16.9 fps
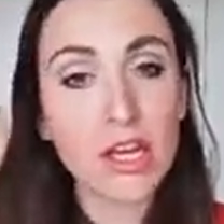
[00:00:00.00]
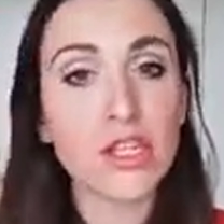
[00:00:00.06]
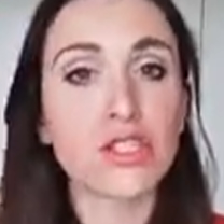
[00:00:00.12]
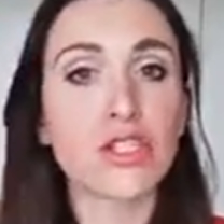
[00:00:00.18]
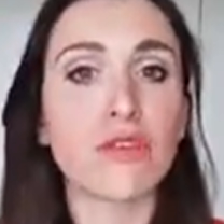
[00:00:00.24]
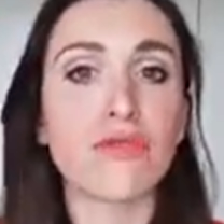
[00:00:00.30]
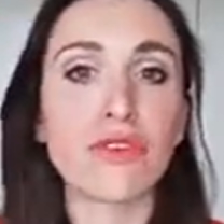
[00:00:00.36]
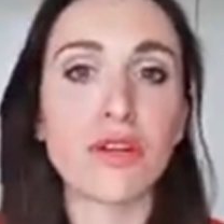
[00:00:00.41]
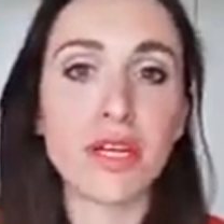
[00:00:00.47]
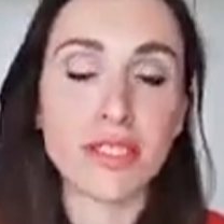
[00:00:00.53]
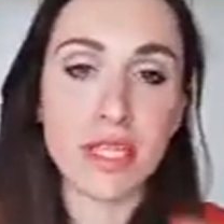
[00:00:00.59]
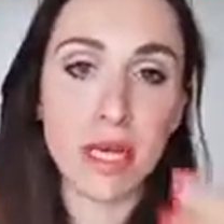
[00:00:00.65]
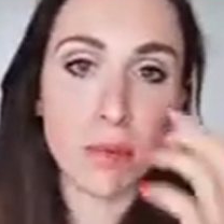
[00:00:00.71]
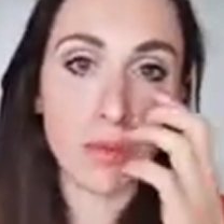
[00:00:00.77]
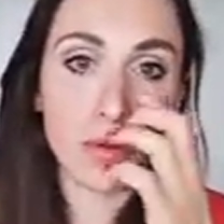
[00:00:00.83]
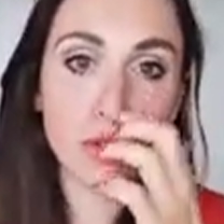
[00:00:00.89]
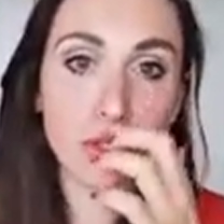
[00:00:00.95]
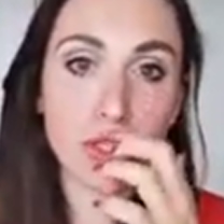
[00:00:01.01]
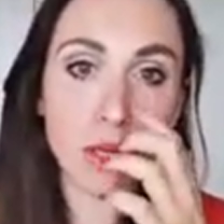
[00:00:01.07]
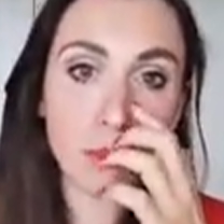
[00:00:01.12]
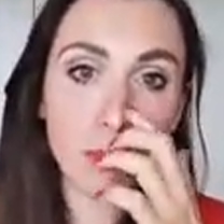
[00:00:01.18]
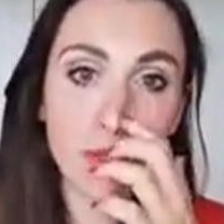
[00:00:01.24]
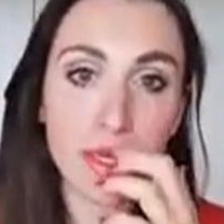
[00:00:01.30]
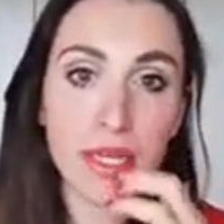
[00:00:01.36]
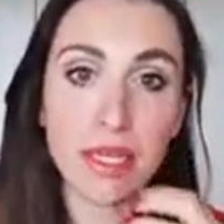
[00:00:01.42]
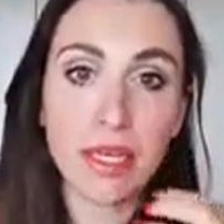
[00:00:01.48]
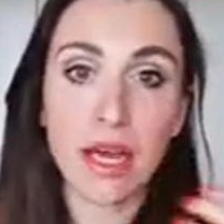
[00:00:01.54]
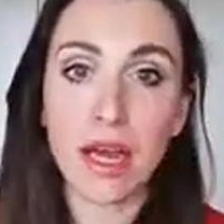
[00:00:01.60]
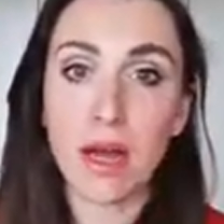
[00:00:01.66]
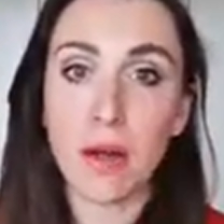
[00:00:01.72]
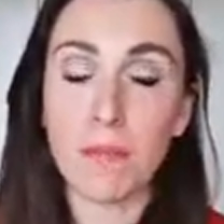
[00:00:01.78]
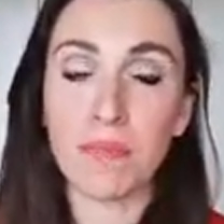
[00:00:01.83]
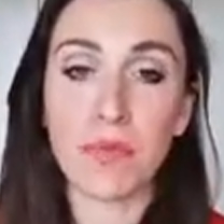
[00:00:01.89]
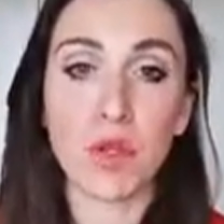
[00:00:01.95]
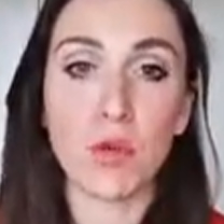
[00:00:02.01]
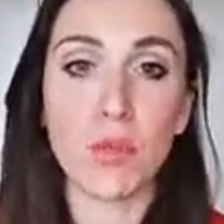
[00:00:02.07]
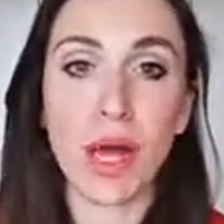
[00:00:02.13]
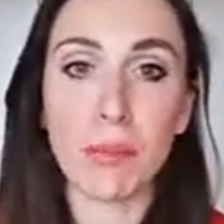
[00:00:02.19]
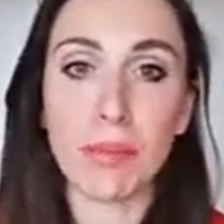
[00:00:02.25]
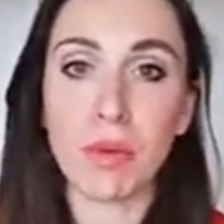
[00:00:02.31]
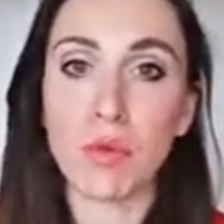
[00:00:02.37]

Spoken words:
So for example, somebody, you might